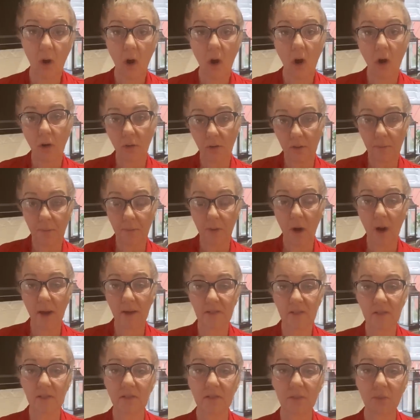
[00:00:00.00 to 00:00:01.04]
all the
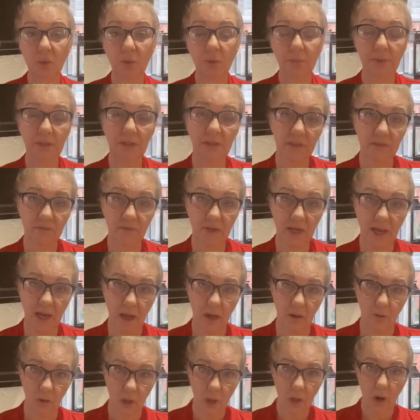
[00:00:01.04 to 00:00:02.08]
prizes will be given
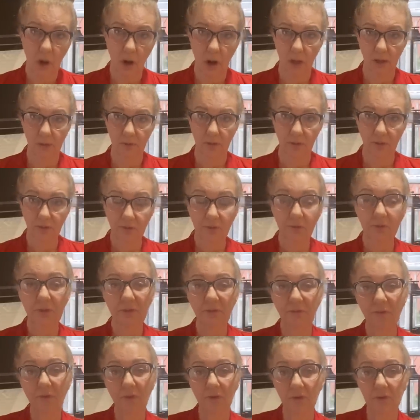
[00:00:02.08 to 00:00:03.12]
out on the
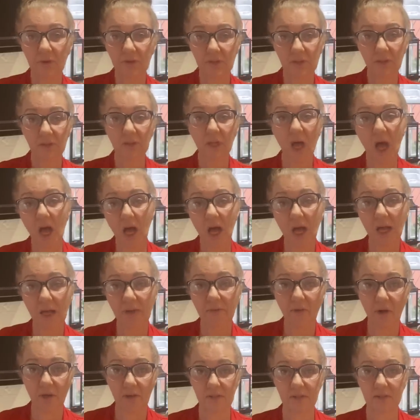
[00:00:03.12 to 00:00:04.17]
31st live
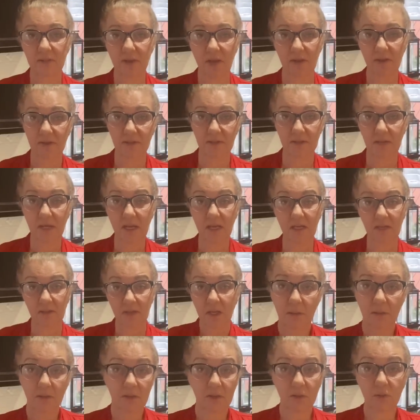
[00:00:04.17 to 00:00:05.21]
on Sutton's Daze,
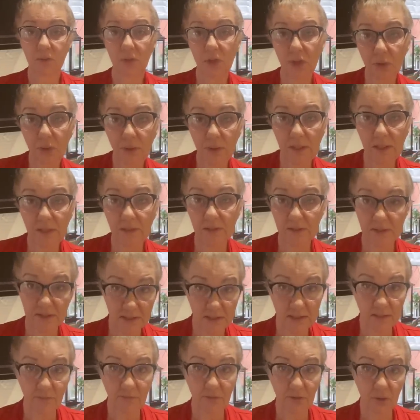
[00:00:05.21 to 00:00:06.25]
so tune in to
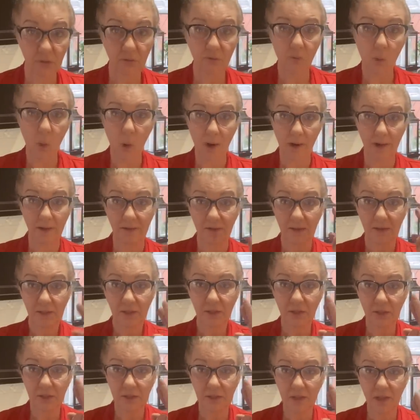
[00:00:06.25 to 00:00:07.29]
see if you've won.
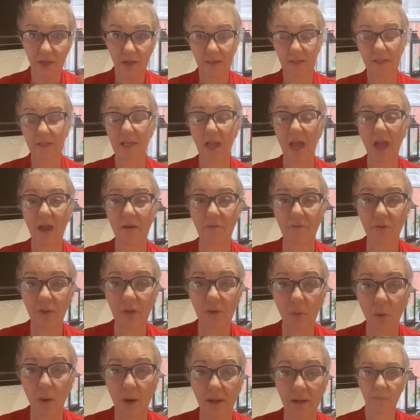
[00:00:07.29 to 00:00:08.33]
Good luck to
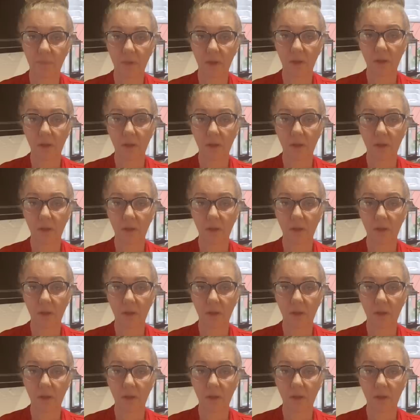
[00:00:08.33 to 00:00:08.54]
everyone.